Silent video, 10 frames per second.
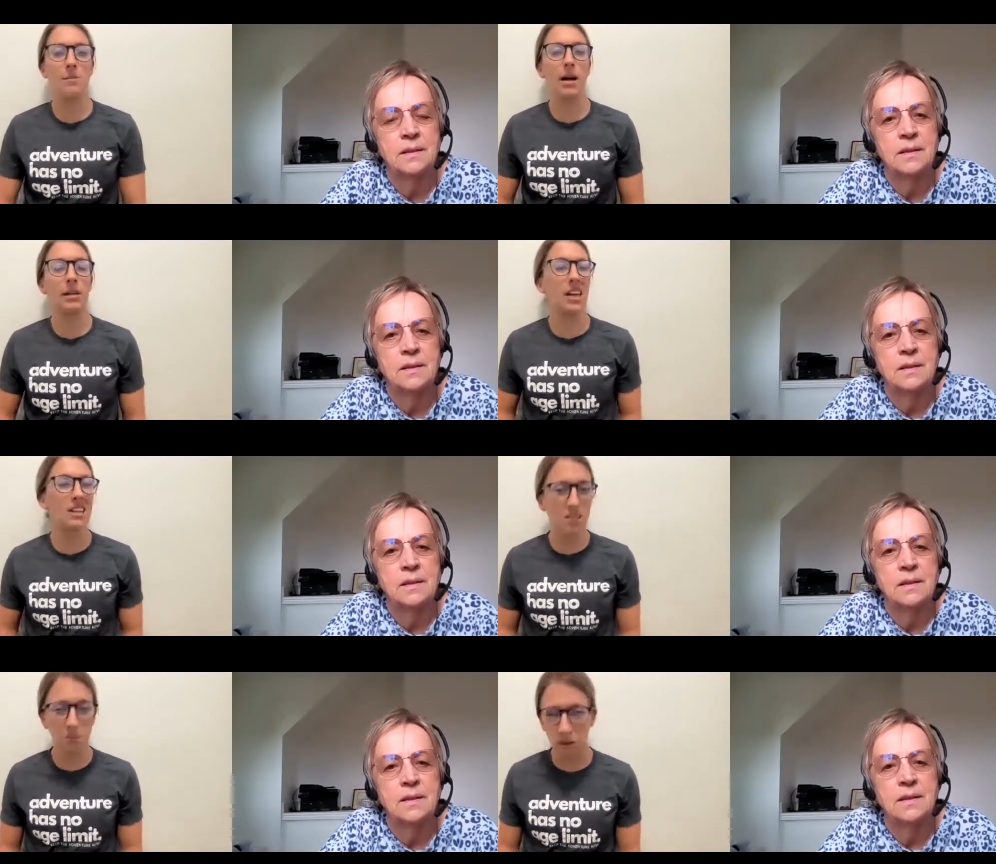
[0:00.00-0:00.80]
Speaker 1: had
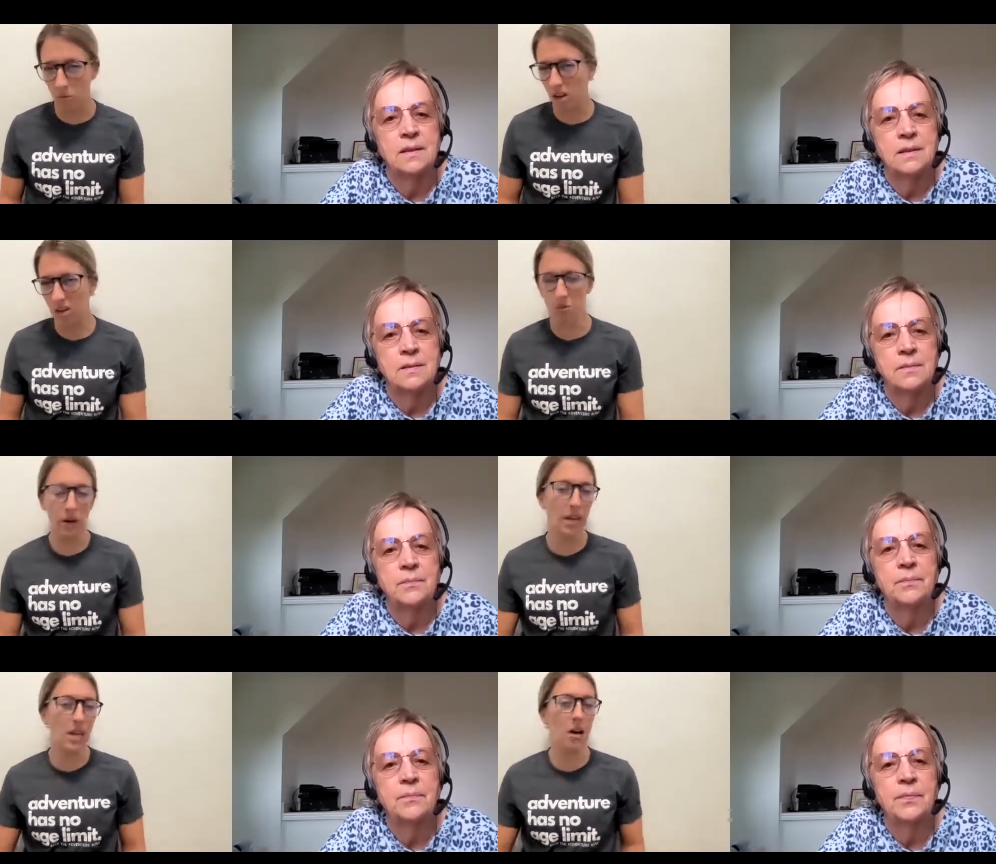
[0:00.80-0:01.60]
gained some unwanted
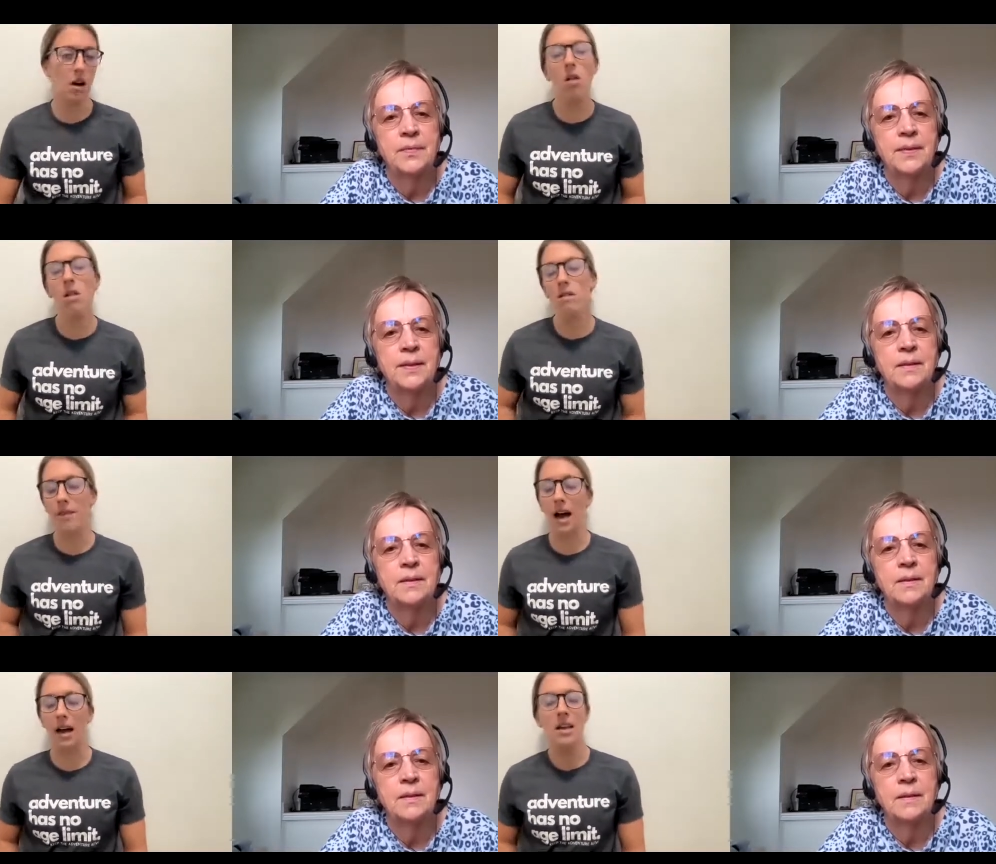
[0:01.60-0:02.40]
weight all of
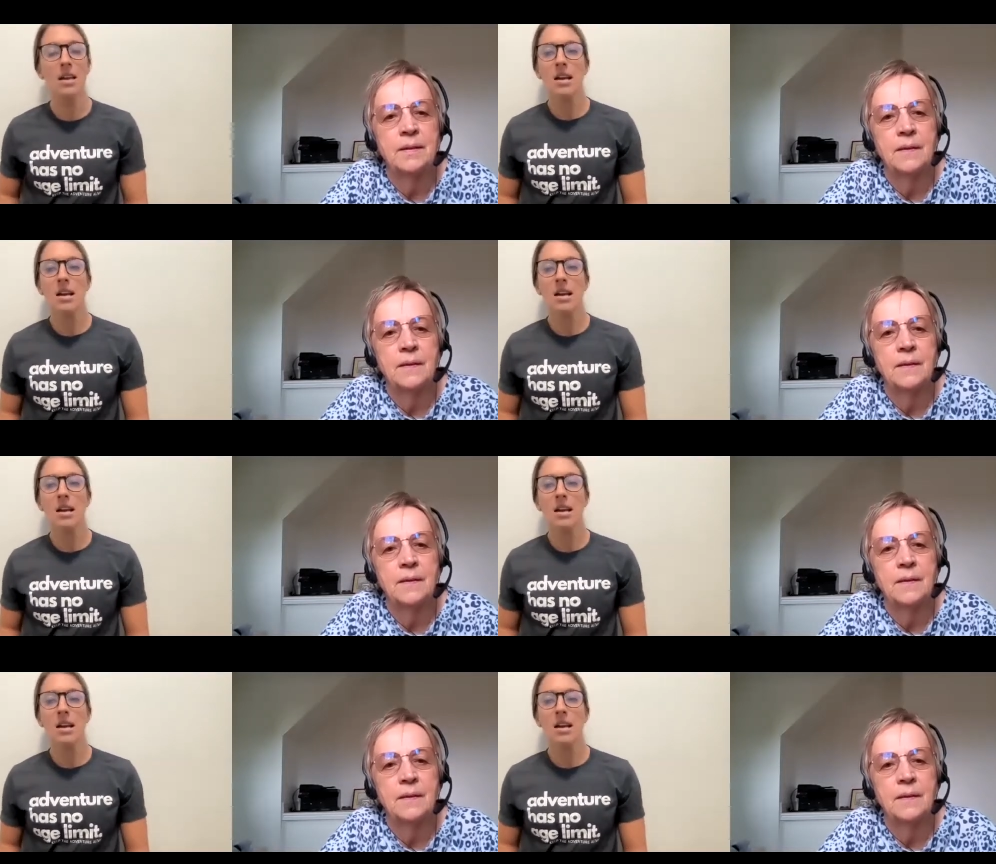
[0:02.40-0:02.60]
that